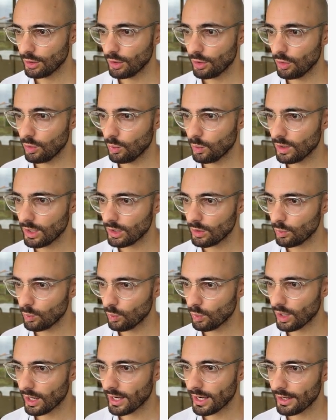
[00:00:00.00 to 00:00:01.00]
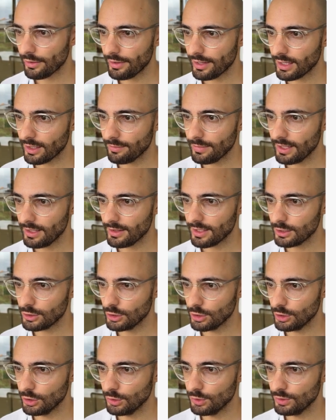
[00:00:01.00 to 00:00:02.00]
The one I recommend that you
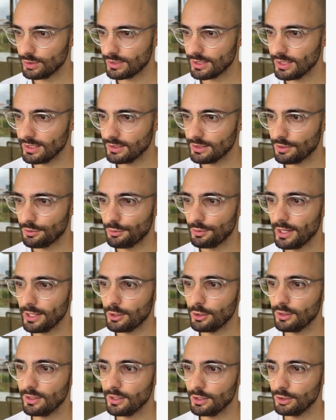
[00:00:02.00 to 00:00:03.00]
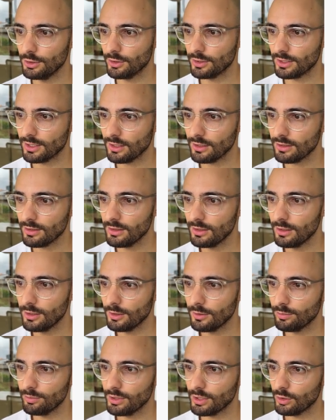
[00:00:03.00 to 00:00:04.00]
use is the regular URL,
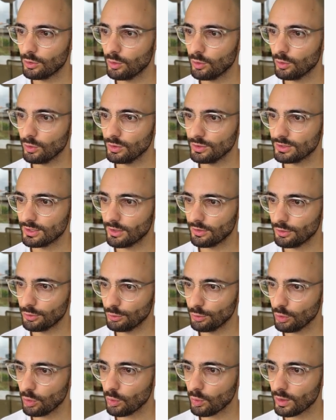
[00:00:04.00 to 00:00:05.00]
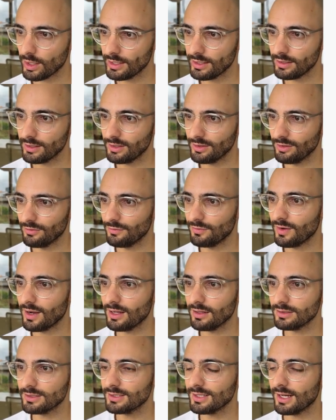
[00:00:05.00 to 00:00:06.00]
because the raw one, the
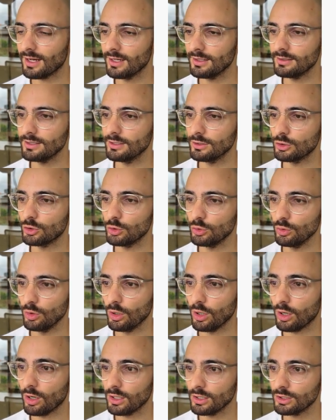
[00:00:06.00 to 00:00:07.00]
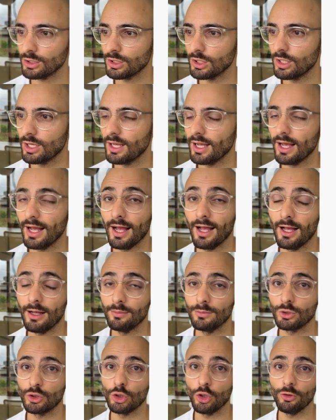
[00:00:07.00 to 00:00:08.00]
file size is too large.
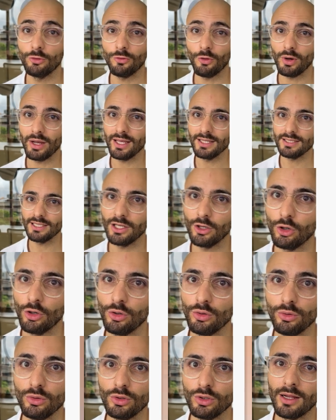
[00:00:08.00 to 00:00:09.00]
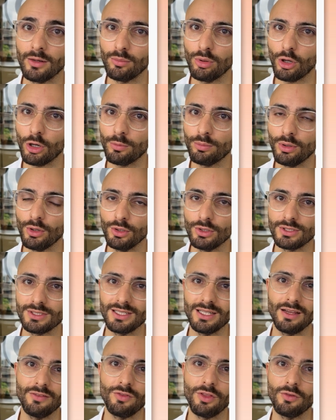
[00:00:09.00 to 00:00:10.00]
So for SEO and blog posts,
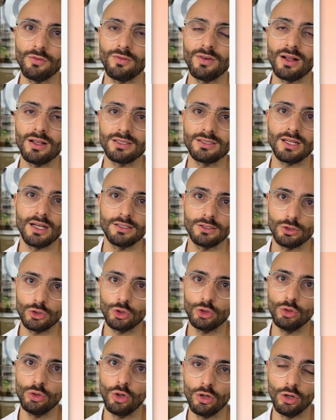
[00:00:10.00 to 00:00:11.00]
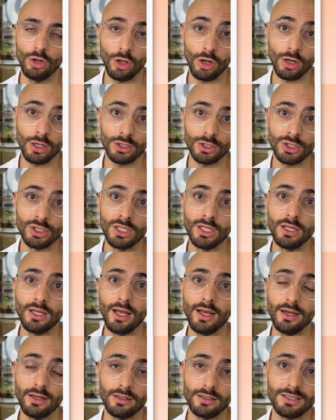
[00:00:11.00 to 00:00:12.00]
if the file size is too large,
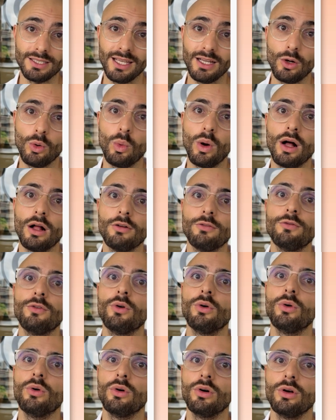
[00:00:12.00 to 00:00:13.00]
it'll take a while for